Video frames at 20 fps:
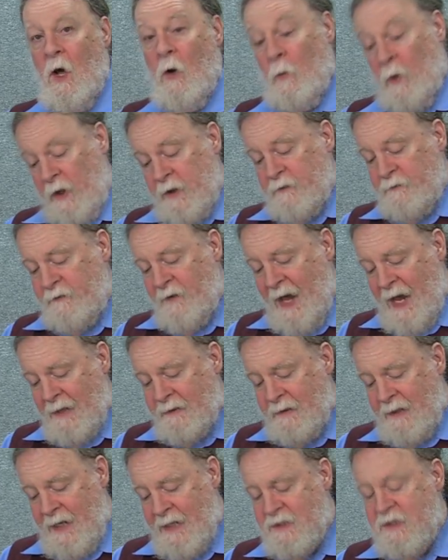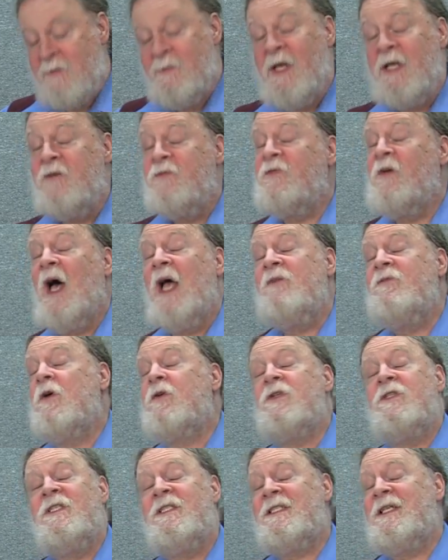Well, in fact, an estimated
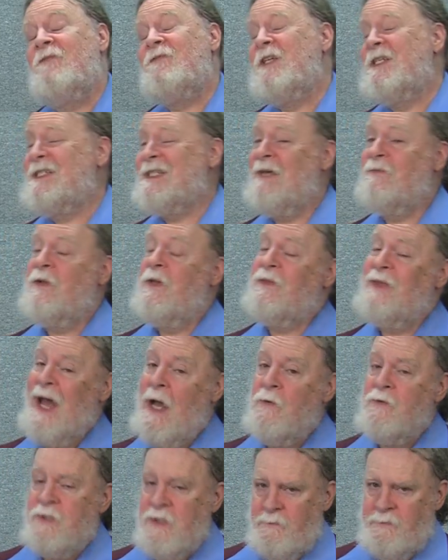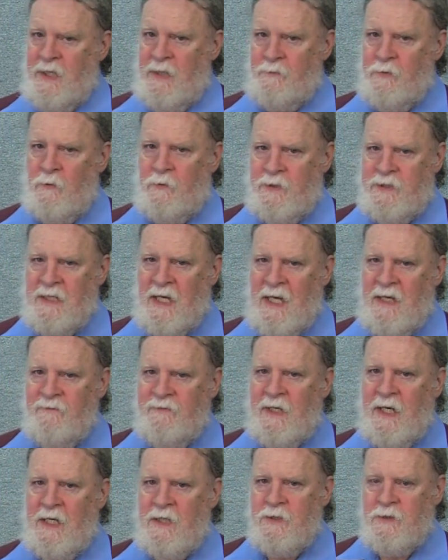577,000 people will die
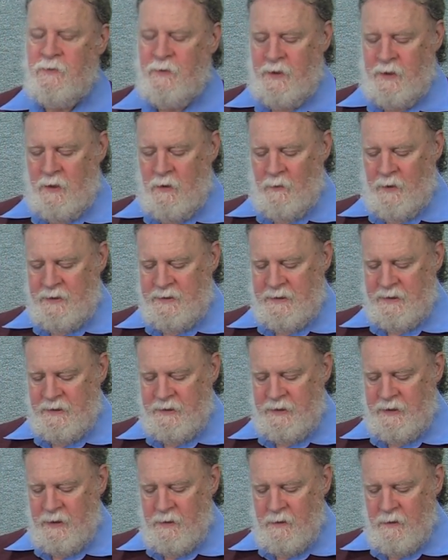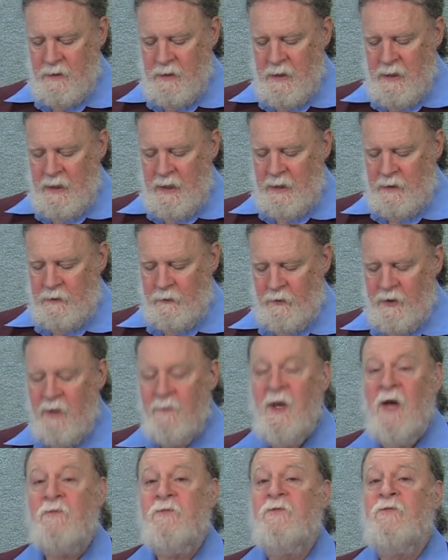of cancer in the U.S. this year, including
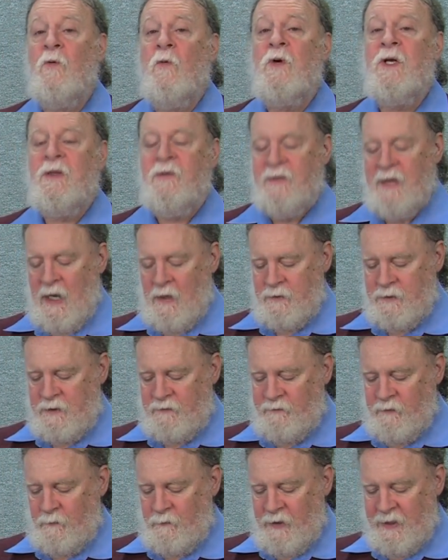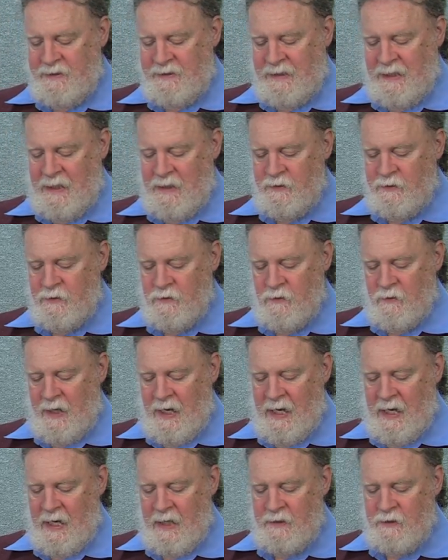about 40,000 from breast cancer
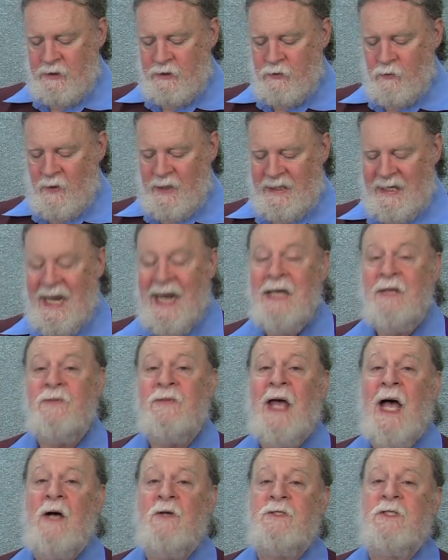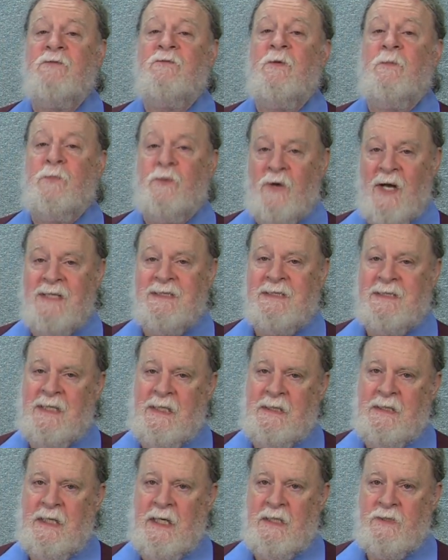and 28,000 from
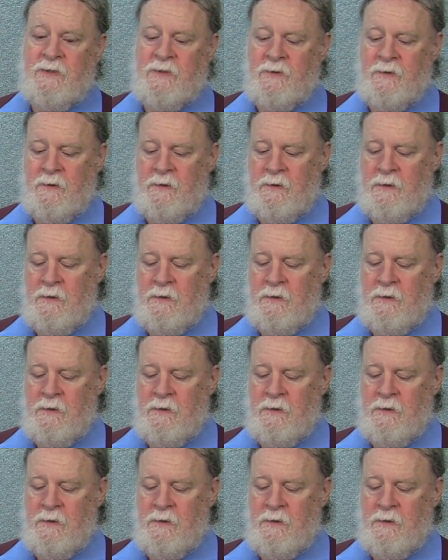prostate cancer.